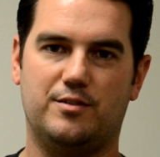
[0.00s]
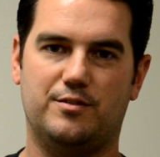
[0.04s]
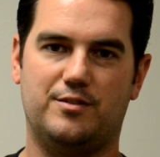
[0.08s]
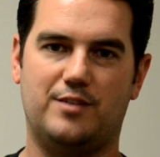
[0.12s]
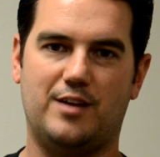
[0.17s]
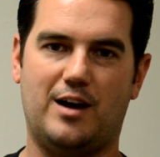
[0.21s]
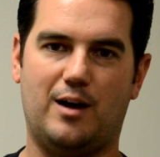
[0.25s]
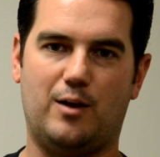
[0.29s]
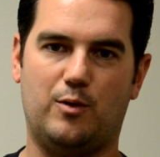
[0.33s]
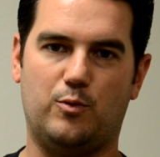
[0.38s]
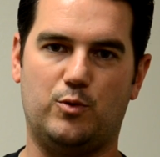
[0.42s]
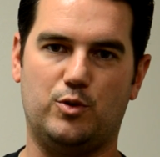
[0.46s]

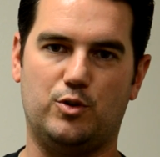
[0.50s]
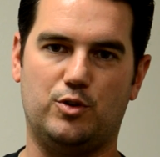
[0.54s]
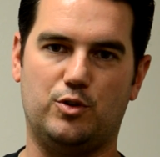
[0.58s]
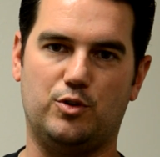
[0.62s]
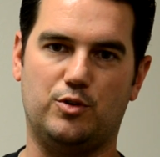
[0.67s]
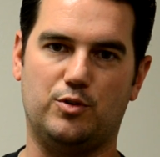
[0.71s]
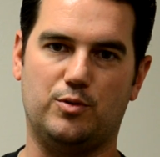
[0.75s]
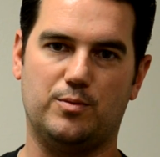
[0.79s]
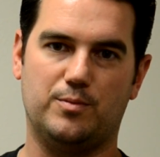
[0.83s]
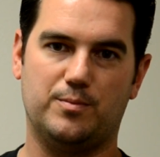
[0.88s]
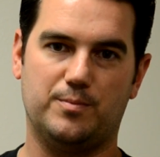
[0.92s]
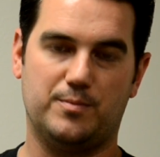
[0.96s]
that
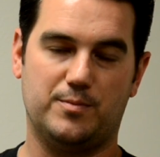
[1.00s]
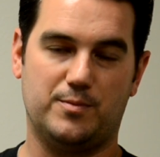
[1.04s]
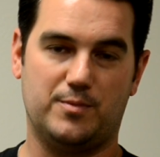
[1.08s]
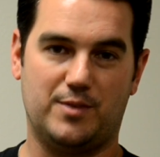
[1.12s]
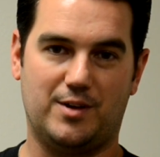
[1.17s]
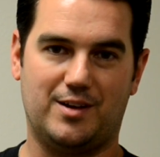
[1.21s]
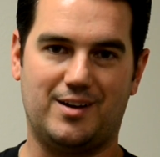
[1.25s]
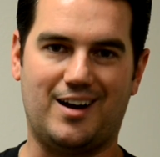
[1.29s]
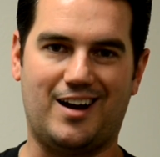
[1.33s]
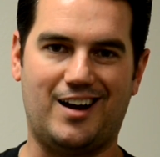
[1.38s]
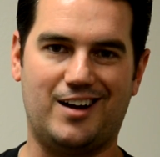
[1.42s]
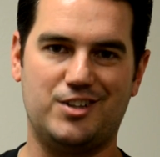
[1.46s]
will
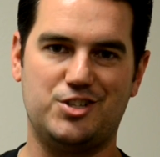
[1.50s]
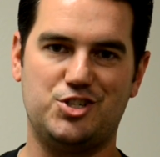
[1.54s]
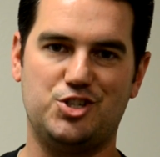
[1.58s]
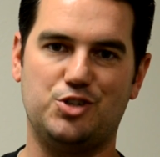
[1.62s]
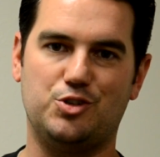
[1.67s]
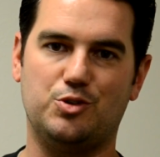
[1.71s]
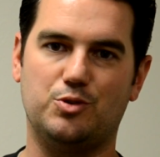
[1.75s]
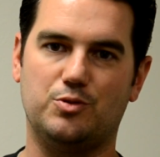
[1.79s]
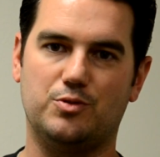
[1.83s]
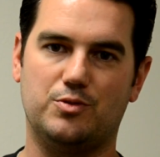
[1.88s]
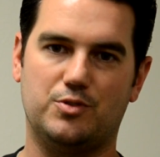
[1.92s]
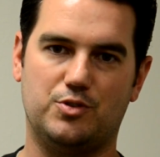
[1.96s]
guide
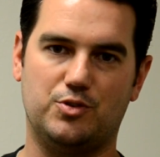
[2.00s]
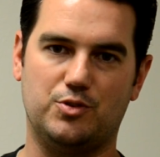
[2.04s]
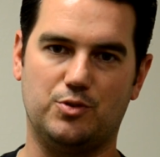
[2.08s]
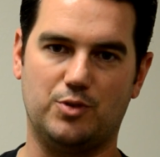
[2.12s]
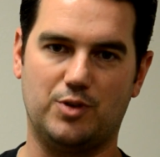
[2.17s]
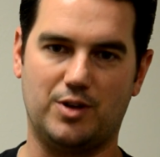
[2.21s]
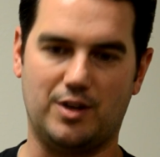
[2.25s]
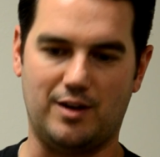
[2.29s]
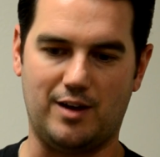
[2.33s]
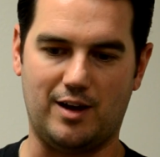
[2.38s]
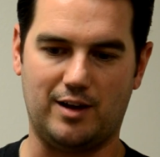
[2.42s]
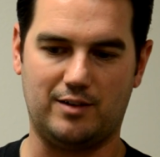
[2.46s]
you to
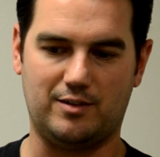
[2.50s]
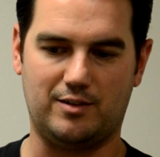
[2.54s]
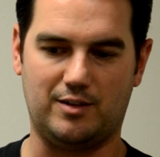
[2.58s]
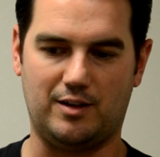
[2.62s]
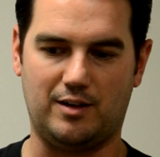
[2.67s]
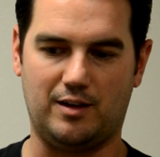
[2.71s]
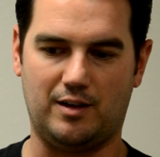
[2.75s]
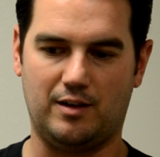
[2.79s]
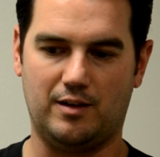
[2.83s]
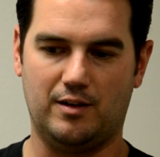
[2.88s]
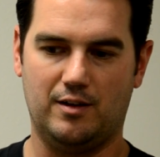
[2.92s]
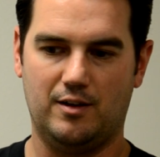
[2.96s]

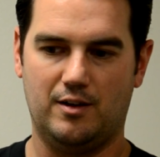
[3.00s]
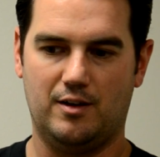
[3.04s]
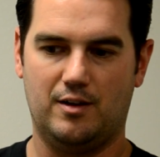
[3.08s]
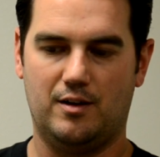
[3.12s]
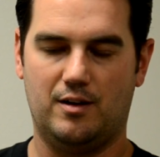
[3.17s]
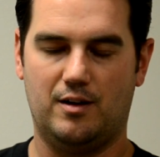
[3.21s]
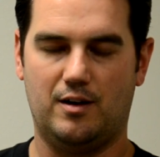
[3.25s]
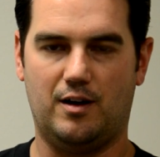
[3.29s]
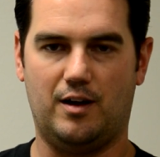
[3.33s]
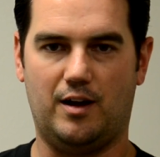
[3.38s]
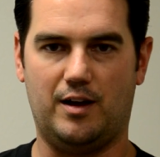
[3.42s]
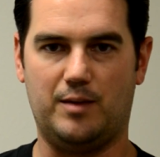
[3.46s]
connecting
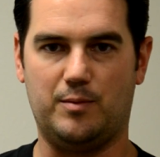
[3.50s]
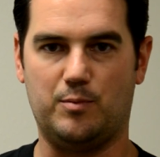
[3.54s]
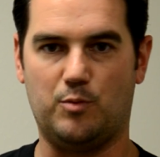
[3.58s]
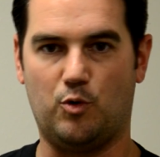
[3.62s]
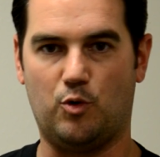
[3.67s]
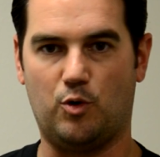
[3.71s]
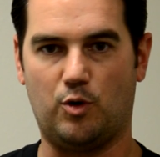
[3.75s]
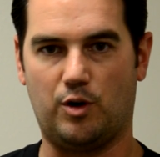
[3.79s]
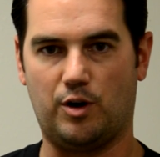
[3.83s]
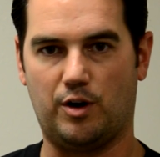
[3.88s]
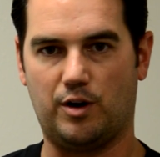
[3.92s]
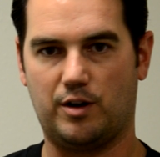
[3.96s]
a
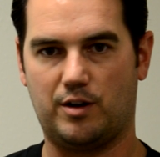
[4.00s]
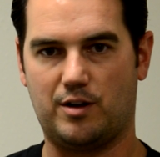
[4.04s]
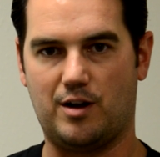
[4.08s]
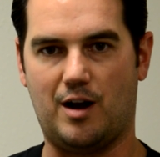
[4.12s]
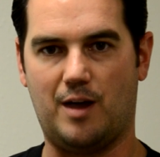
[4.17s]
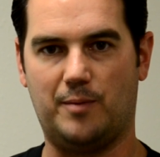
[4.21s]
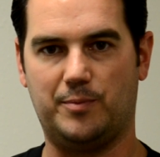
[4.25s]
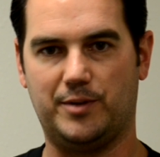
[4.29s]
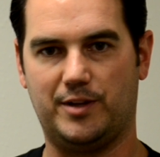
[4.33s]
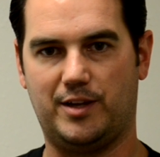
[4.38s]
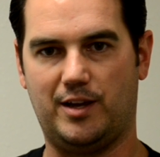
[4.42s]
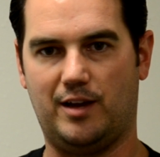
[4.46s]
more
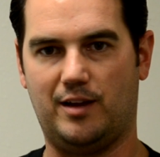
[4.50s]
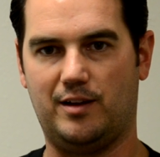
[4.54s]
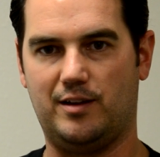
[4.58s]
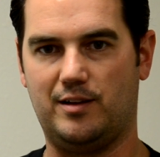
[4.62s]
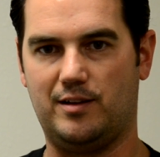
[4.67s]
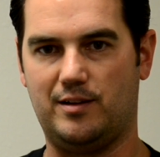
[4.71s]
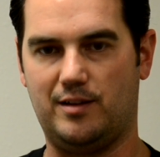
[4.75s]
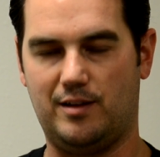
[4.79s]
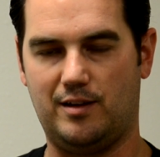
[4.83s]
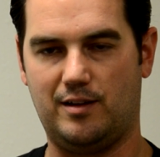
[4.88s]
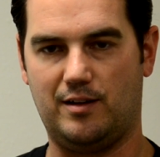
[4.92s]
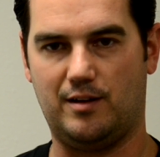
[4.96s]

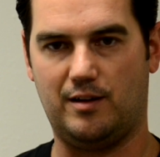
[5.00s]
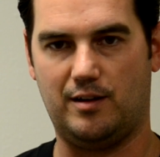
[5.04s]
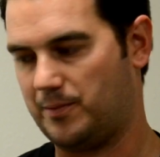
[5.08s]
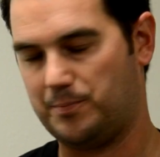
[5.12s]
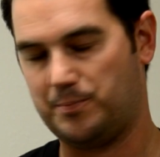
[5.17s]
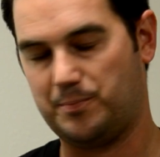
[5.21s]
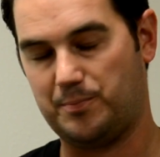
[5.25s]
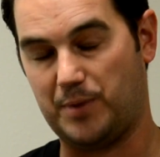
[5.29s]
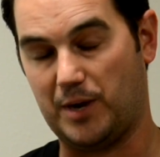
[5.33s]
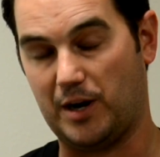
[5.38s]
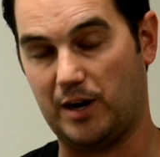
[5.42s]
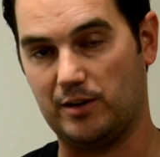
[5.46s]
complicated
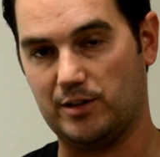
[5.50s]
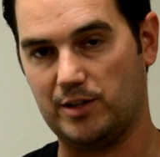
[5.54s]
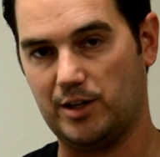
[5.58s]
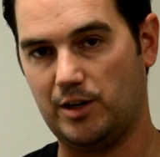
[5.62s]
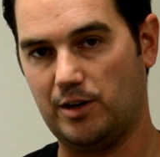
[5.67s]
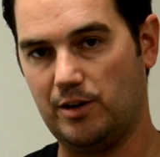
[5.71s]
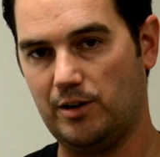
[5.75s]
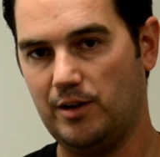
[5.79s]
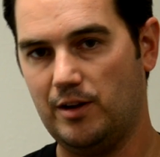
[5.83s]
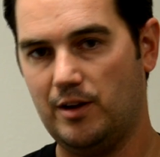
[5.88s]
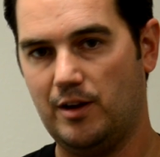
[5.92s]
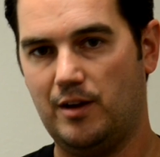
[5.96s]

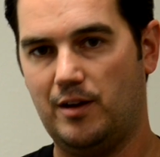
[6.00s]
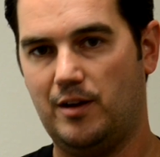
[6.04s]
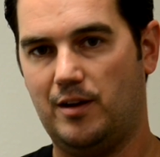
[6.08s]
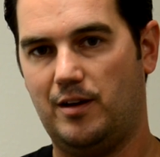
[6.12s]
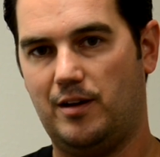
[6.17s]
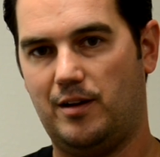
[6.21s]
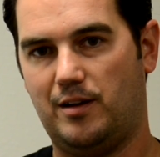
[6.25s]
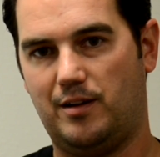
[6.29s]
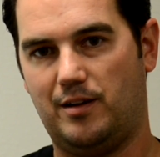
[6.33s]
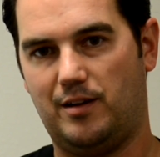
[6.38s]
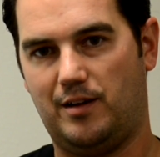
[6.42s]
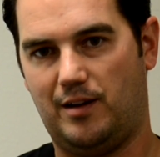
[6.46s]
parallel
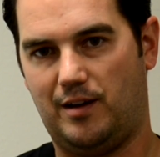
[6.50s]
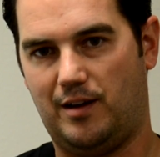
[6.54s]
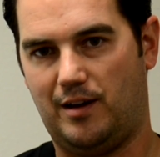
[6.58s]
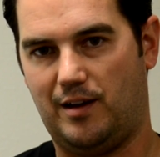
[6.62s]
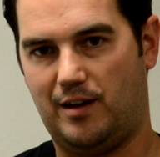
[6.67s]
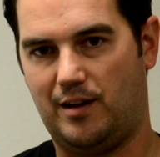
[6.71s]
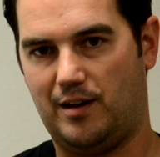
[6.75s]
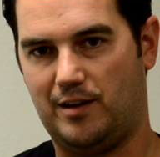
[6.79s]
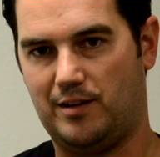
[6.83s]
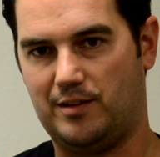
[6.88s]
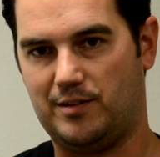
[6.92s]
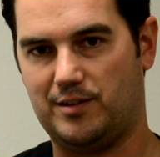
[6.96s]

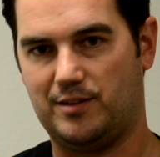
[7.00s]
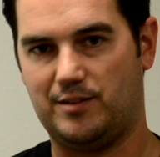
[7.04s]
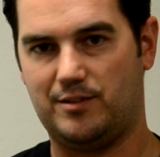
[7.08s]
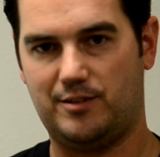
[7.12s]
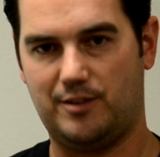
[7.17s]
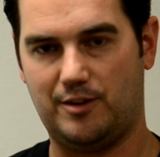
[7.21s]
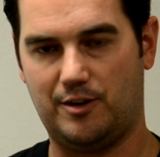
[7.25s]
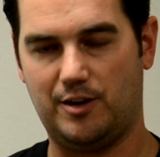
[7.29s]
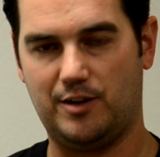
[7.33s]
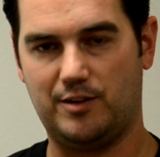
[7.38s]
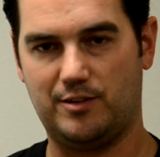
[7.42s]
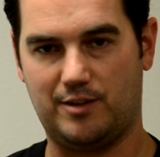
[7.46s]
and
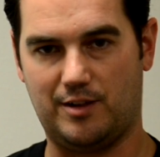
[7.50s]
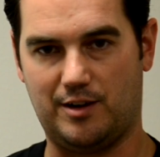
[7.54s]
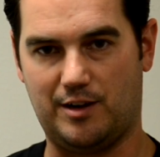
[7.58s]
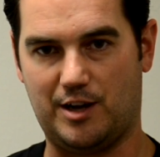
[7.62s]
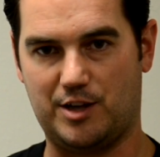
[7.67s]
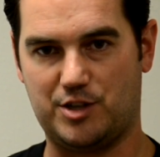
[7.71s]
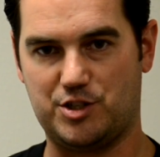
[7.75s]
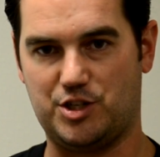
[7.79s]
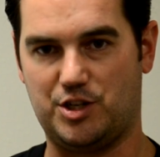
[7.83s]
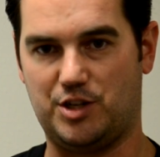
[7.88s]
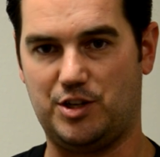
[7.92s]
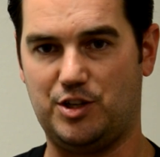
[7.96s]
series
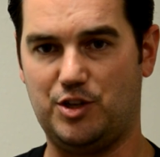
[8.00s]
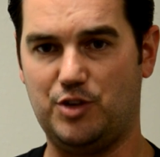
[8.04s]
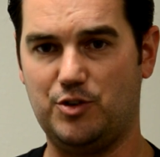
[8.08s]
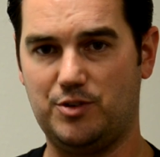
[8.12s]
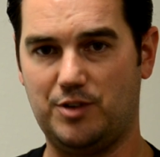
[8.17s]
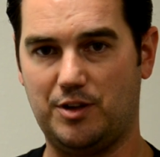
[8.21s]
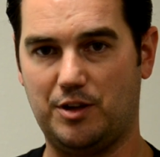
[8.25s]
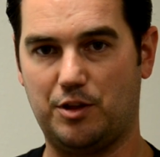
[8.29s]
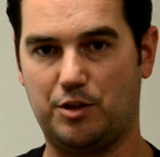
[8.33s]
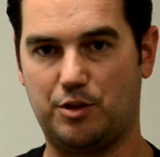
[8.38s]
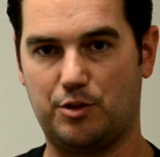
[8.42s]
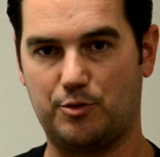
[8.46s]
connection
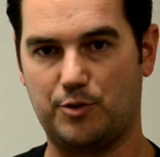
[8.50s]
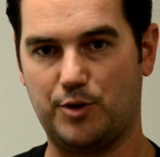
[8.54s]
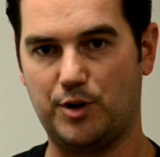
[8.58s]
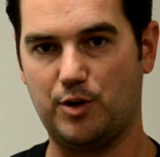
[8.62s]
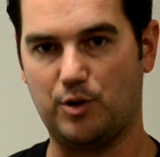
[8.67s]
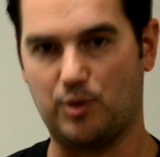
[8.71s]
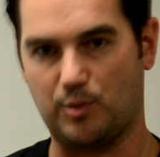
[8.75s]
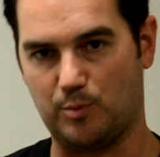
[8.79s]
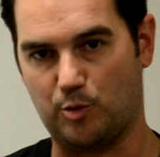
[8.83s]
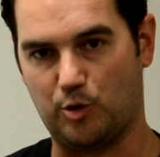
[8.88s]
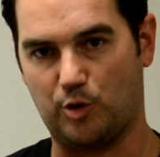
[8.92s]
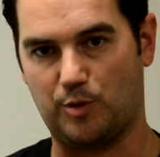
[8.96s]
using three
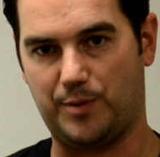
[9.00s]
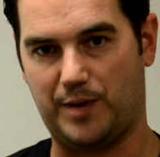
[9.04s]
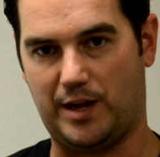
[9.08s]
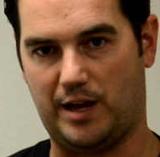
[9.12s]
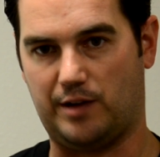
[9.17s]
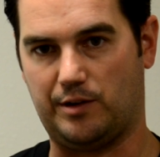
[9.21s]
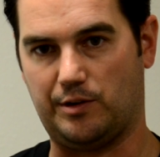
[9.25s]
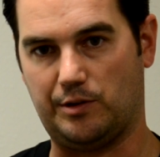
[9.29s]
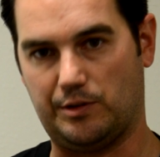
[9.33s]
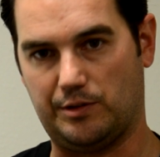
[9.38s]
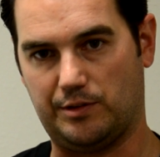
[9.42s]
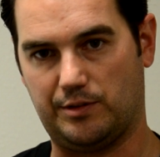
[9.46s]
or more
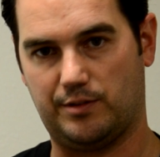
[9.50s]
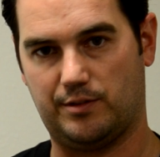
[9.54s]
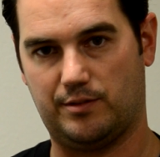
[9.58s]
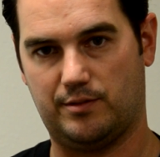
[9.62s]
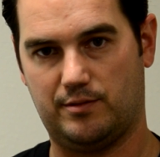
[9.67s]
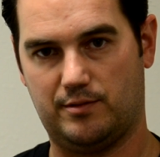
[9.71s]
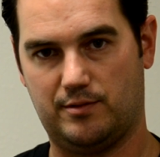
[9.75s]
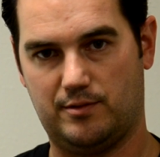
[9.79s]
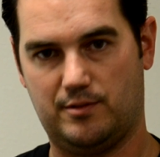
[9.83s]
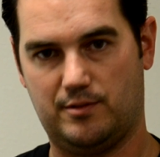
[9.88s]
panels.